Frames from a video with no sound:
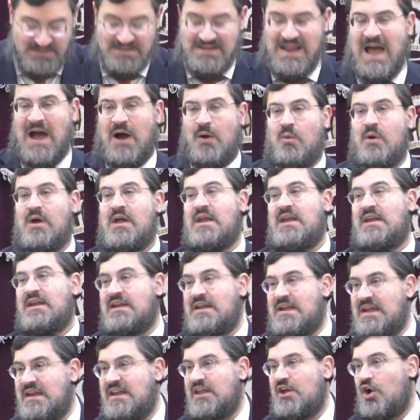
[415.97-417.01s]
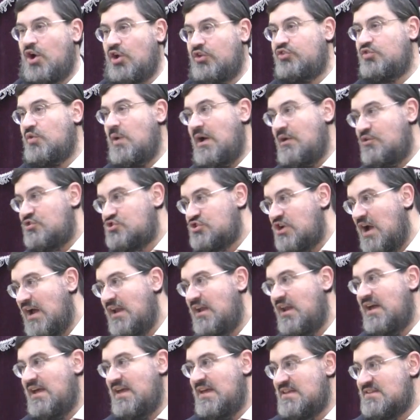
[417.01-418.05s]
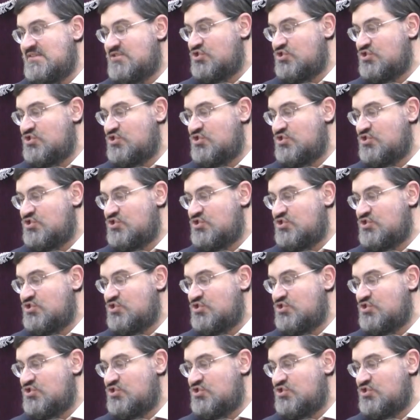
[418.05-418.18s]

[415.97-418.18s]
Now, leading on to our shaila is